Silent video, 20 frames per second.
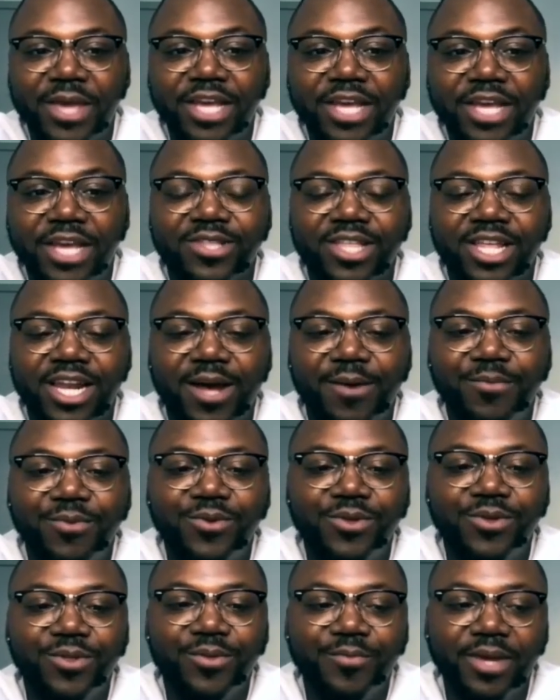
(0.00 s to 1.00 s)
sure that I'm doing
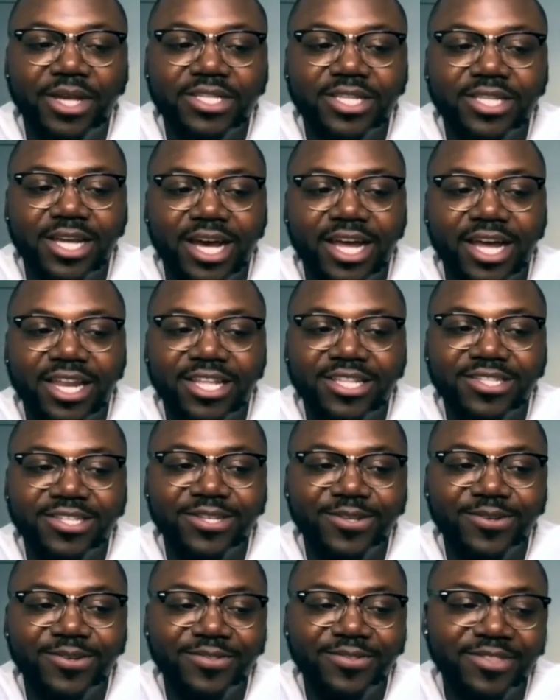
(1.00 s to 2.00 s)
the best thing I need to
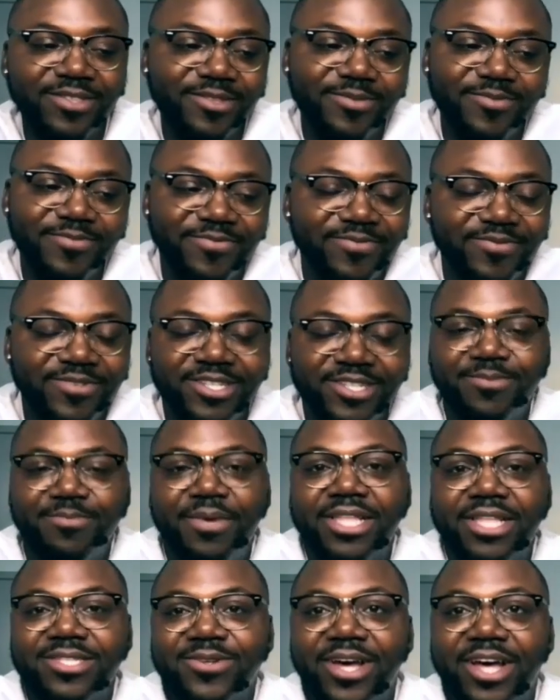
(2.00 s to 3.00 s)
do, just
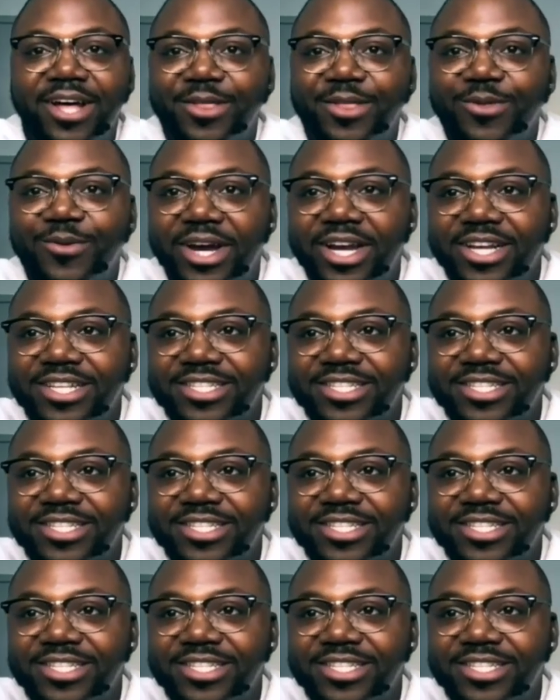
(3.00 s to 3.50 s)
mental health wise.